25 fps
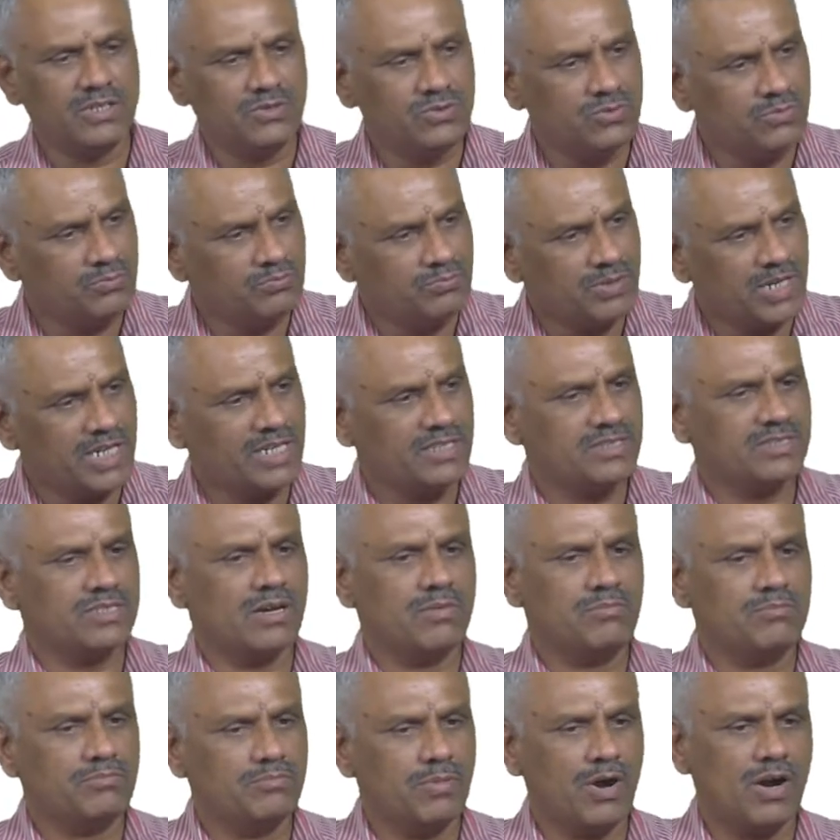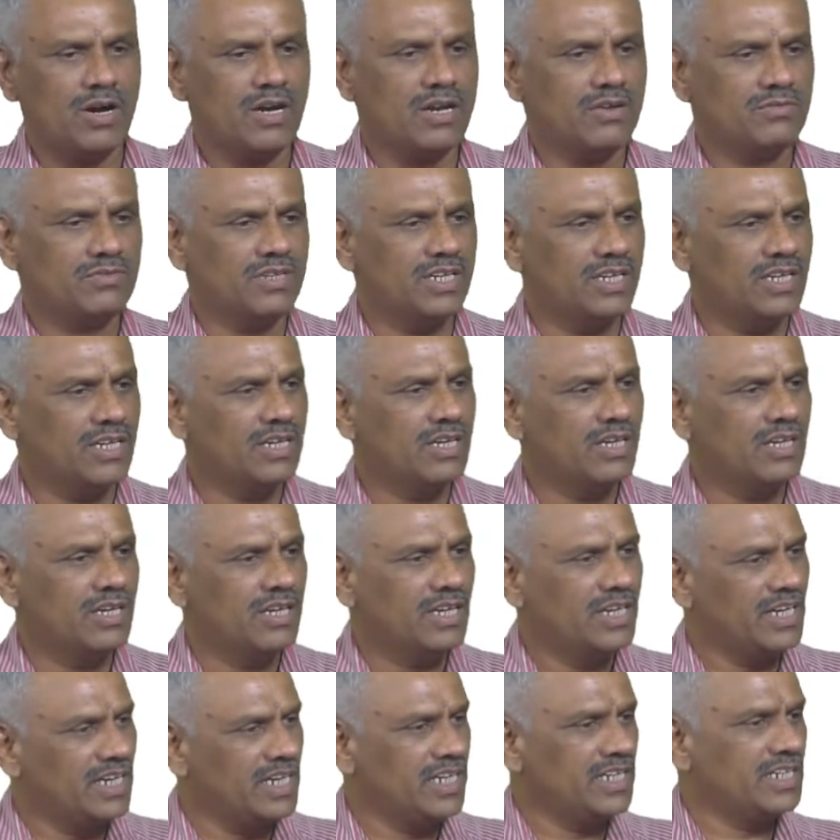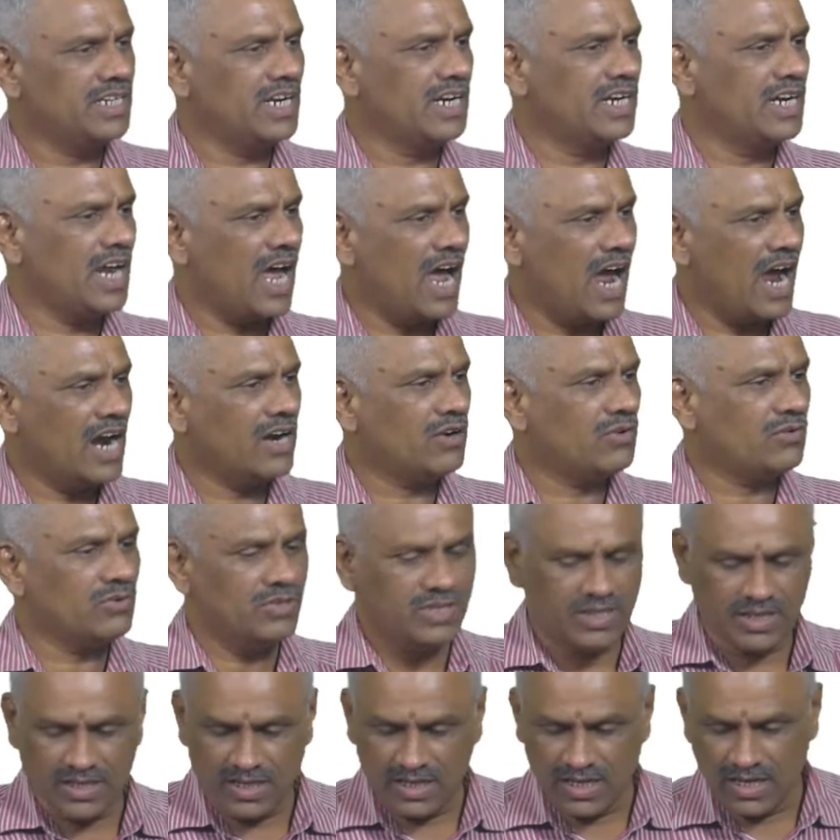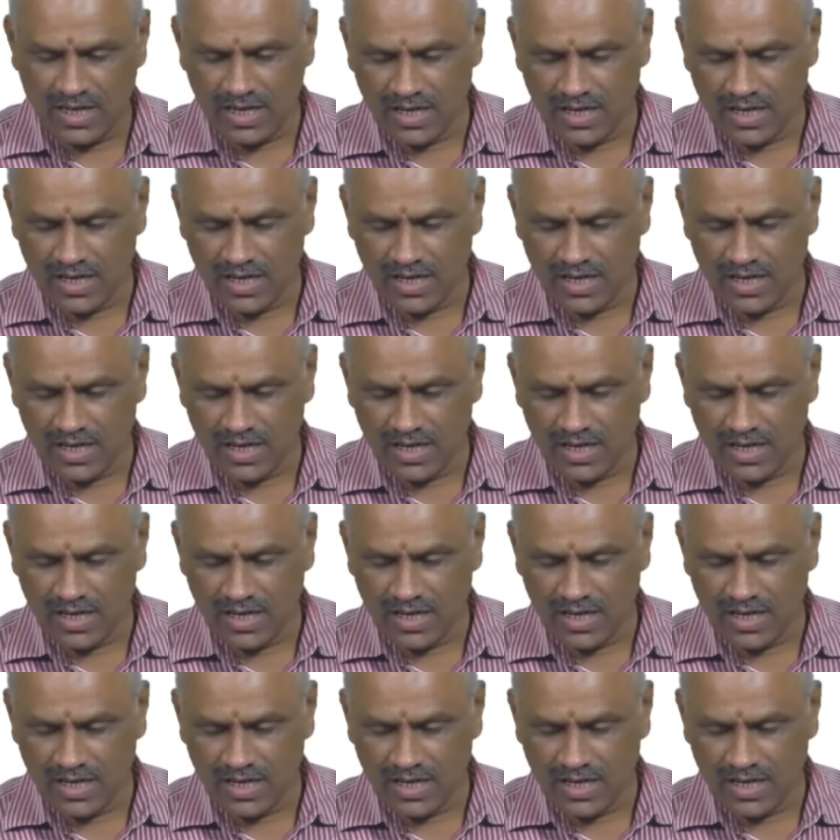you bring some part of the heat and add to the